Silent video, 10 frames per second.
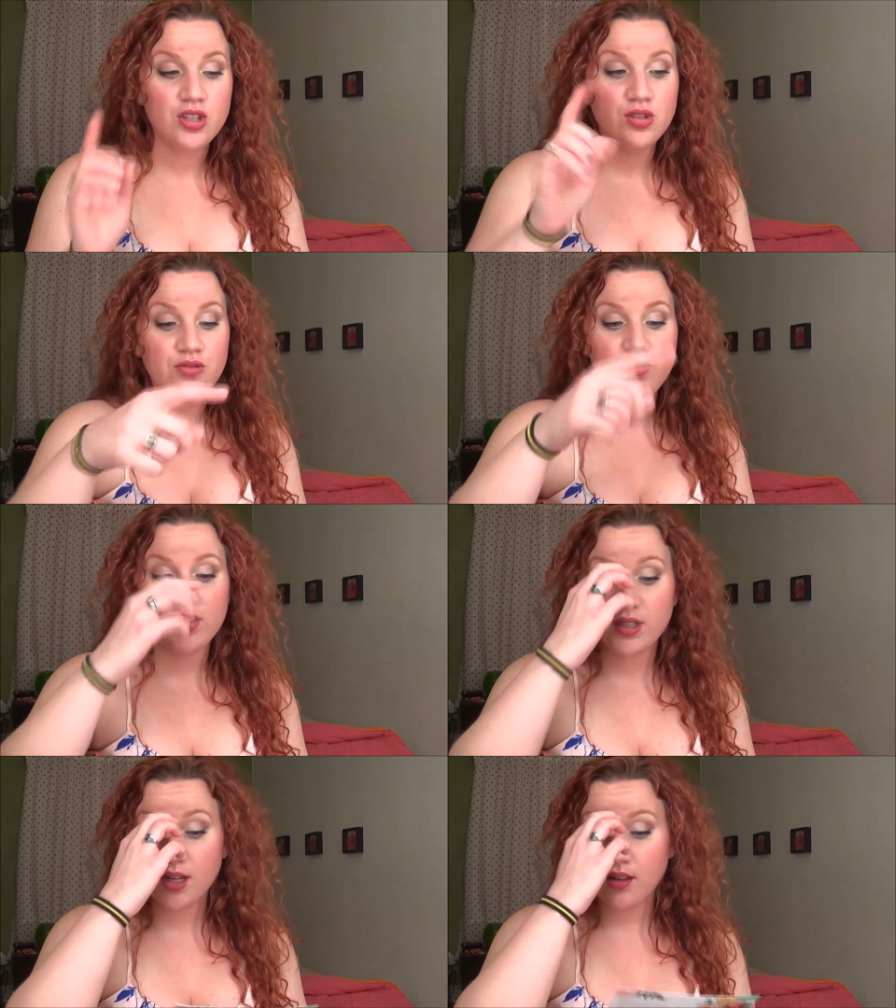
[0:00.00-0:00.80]
So
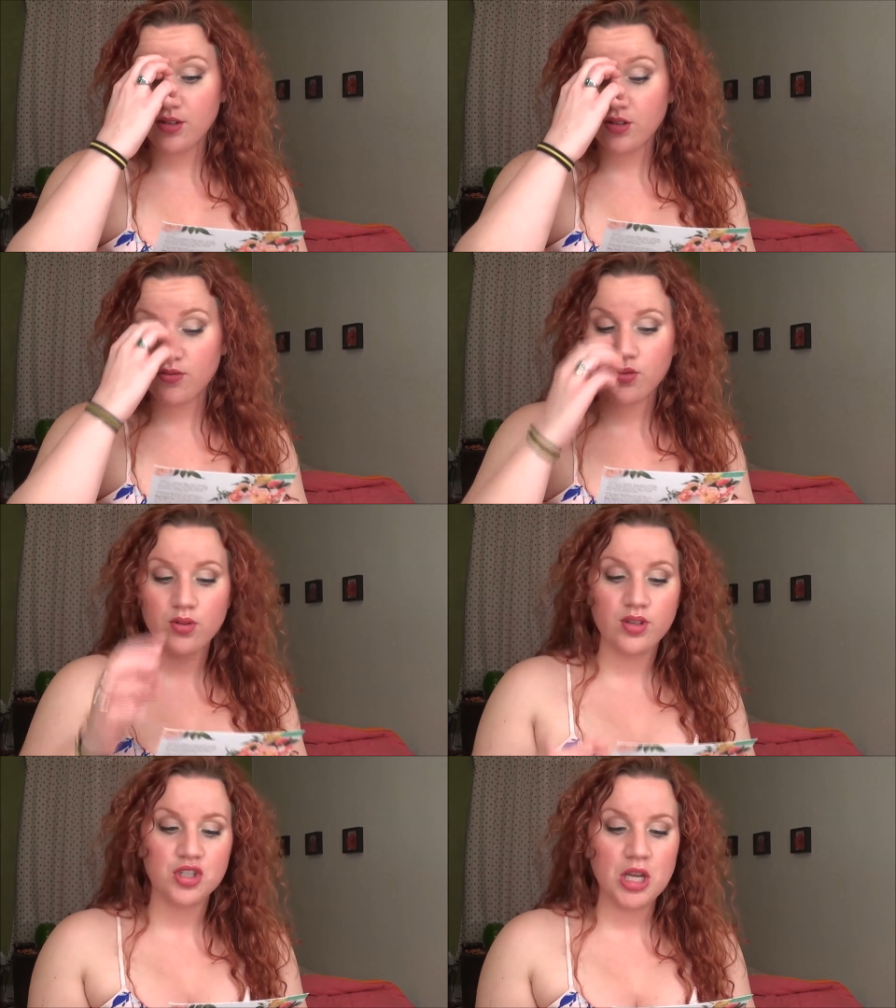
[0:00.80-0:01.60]
fifteen dollars
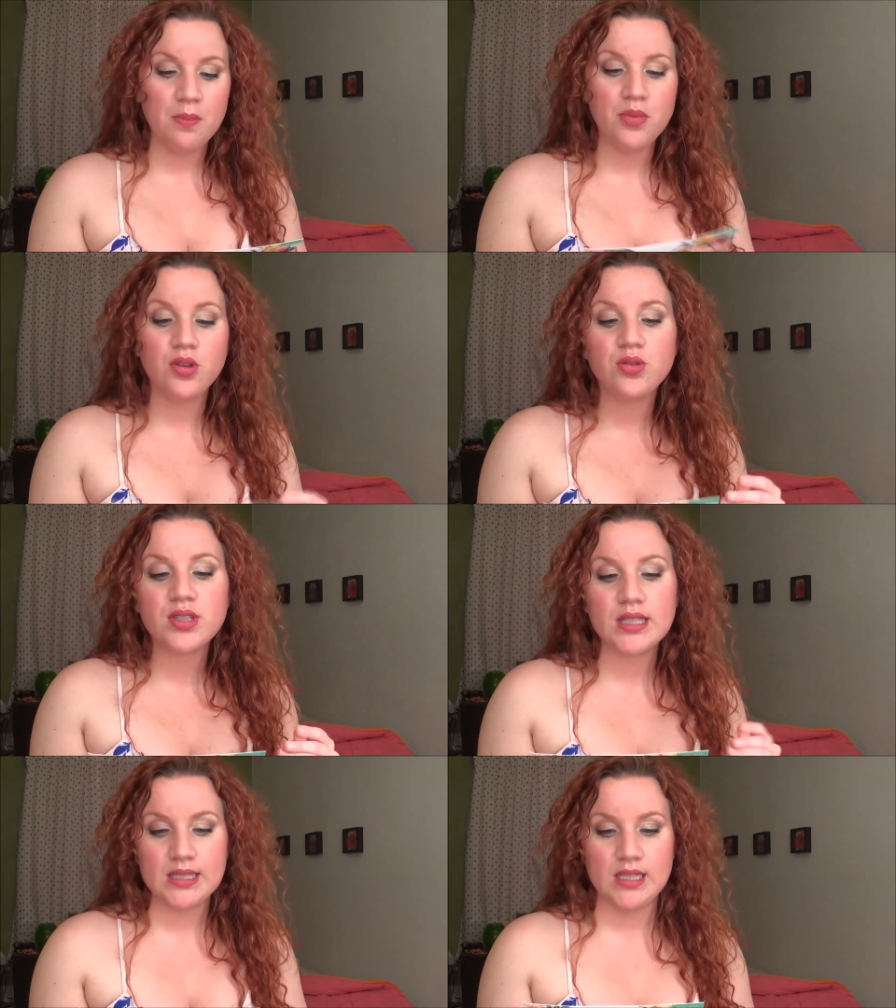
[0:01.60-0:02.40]
for the shampoo,
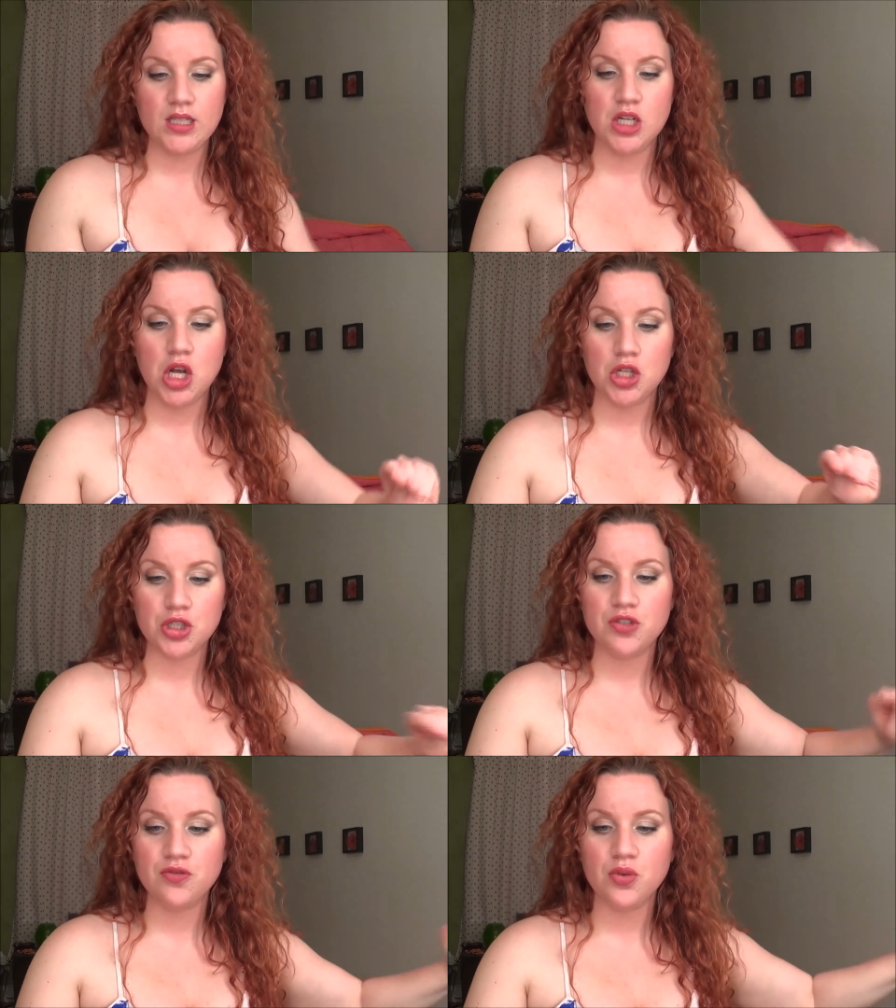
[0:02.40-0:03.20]
sixteen
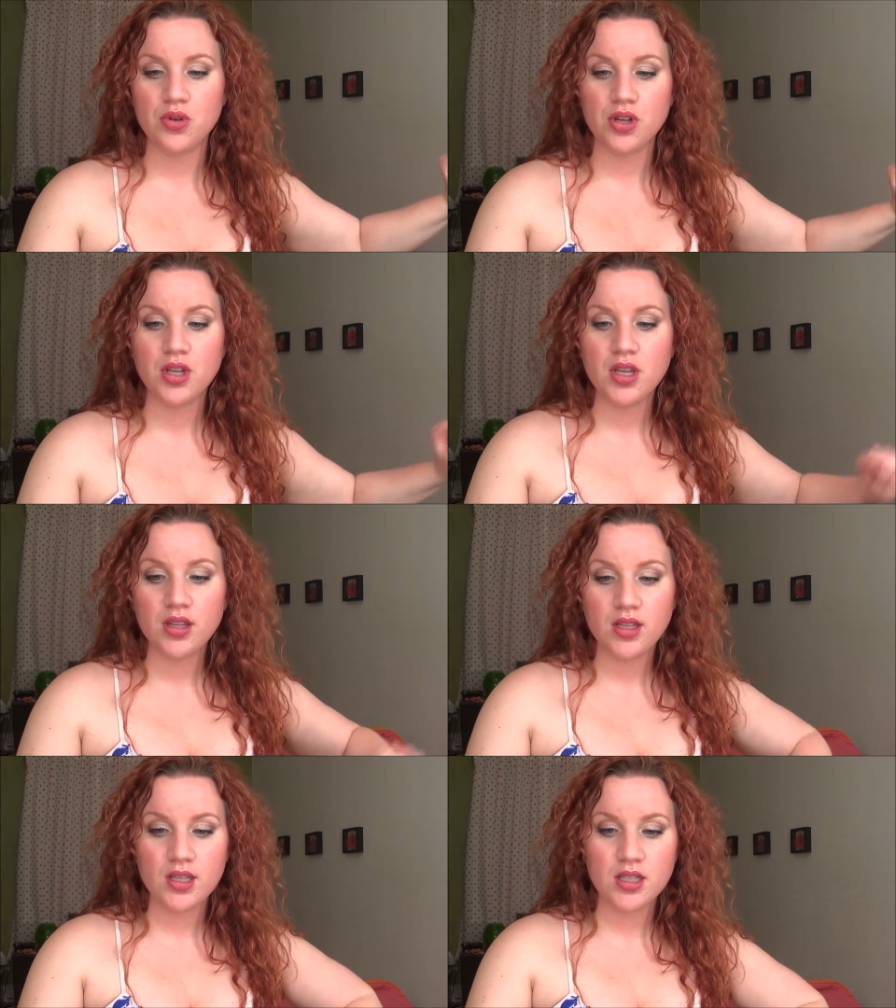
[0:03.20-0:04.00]
dollars for
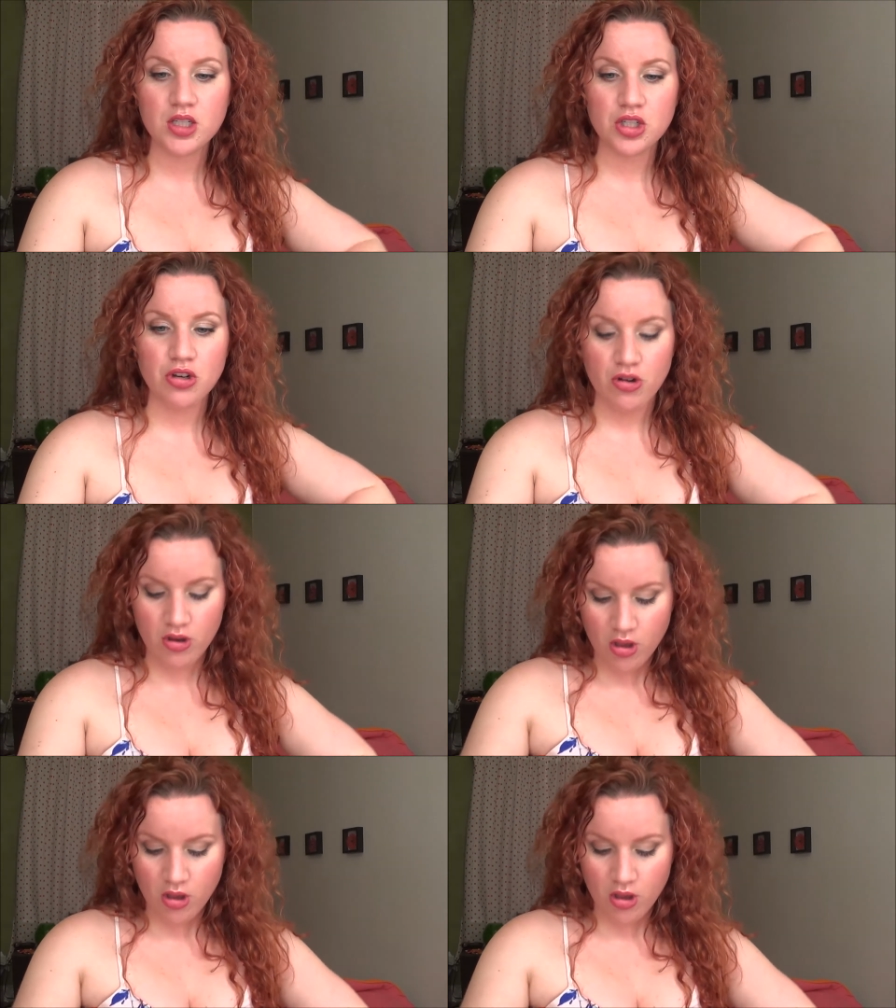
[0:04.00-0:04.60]
the conditioner.